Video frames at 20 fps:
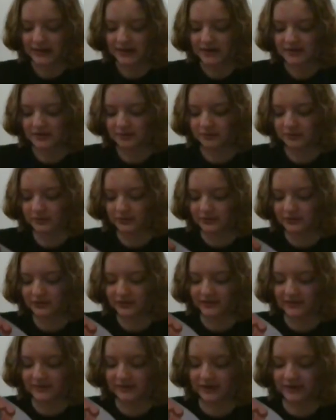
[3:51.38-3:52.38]
Someone would
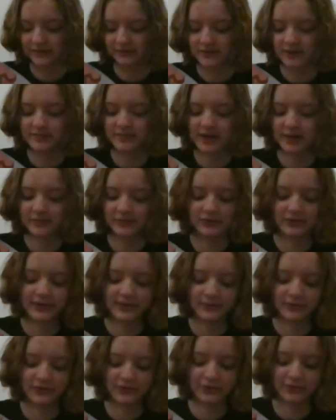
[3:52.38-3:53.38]
surely find the red pebble, it
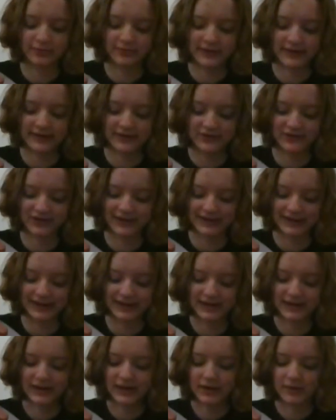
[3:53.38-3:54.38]
was so bright and
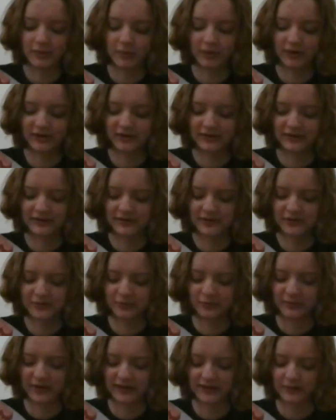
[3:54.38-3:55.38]
shiny, but what on earth
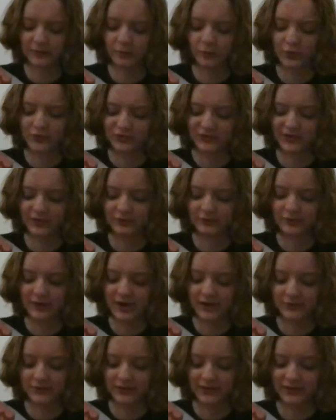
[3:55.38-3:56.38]
would make them wish that a
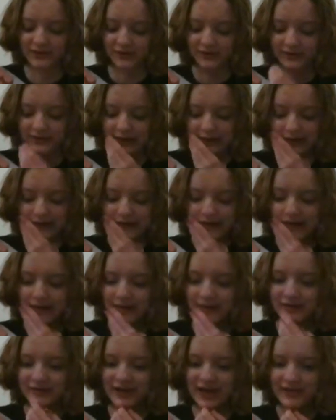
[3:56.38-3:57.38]
rock were a donkey?
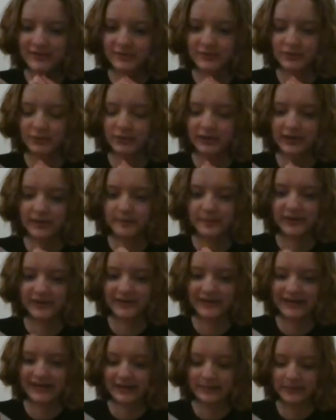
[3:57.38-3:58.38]
The chance was 1 in a
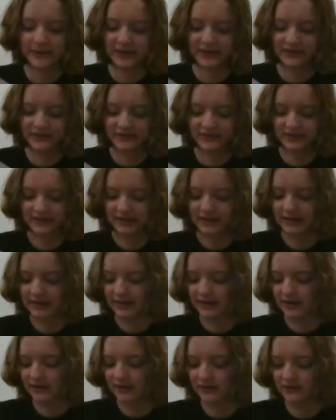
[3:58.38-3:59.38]
billion at best.
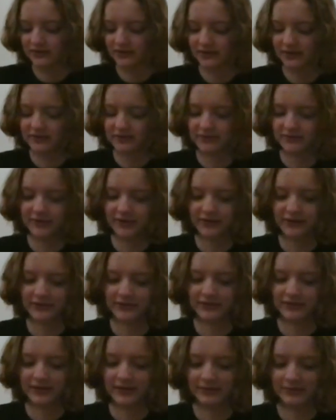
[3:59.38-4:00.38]
Sylvester fell
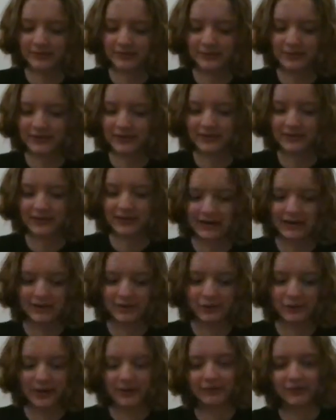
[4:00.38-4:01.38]
asleep. What else he
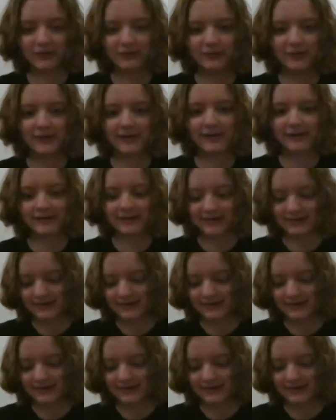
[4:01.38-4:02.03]
do? He was a rock.